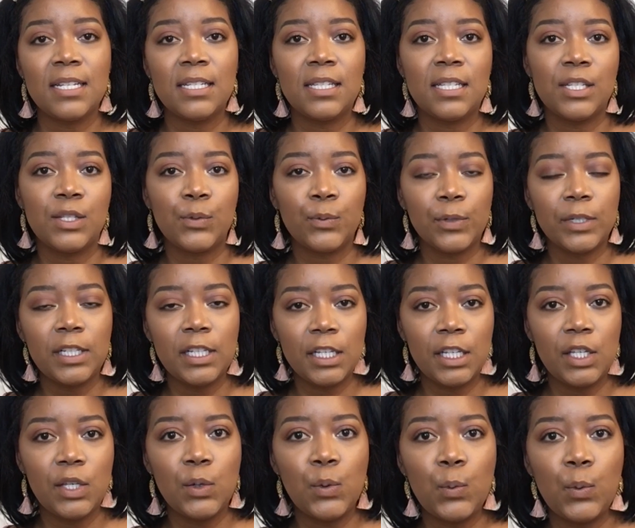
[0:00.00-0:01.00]
is this really
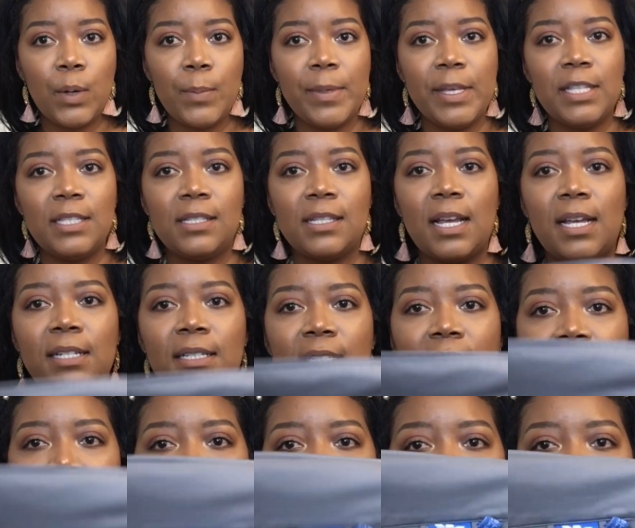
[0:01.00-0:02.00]
cute woman's
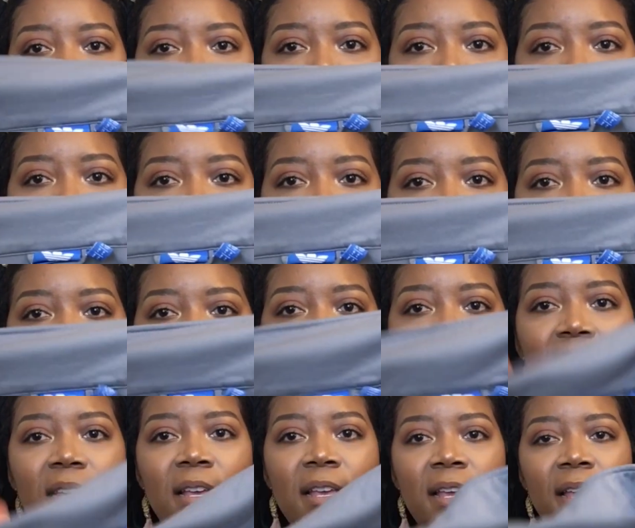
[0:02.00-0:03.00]
Adidas
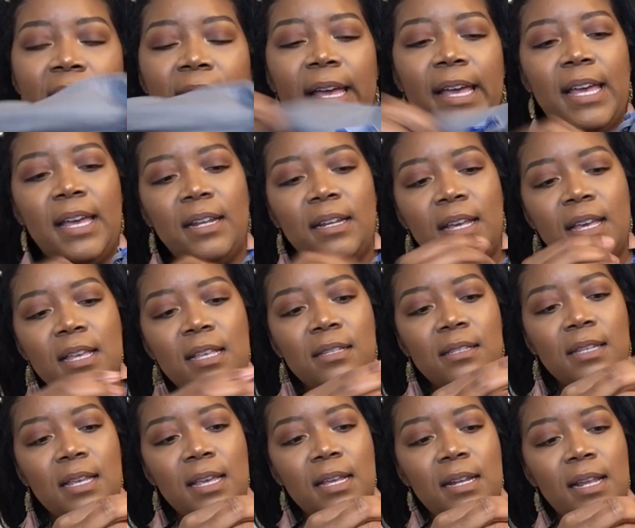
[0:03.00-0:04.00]
jacket, and
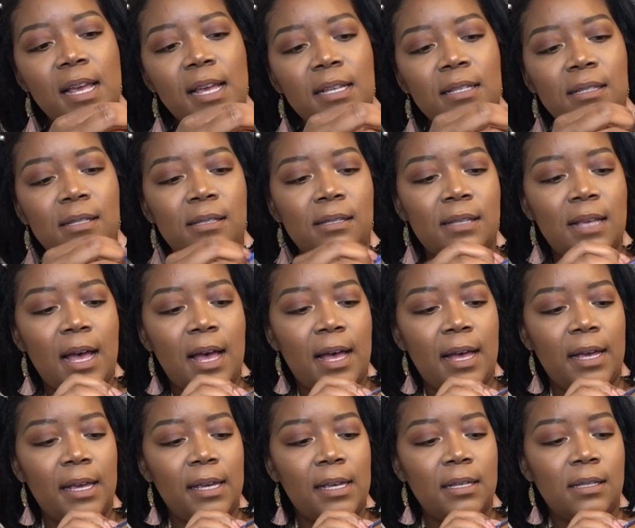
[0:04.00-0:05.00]
it's in a
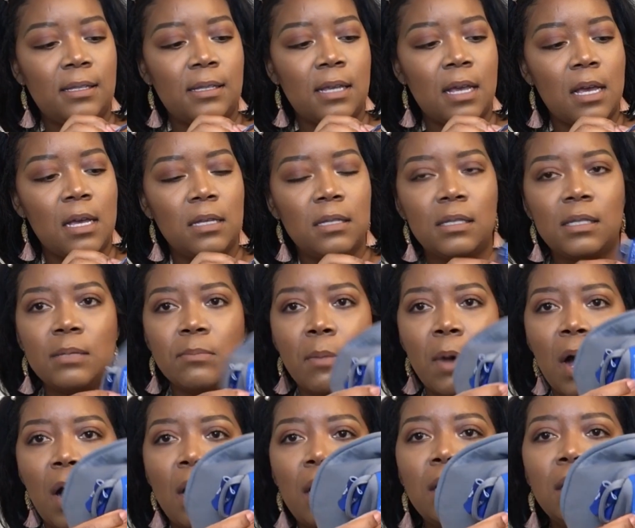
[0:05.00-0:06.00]
size
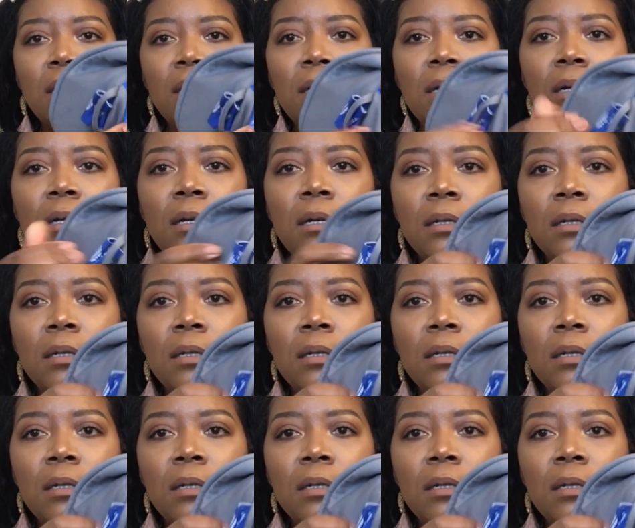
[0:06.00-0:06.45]
small.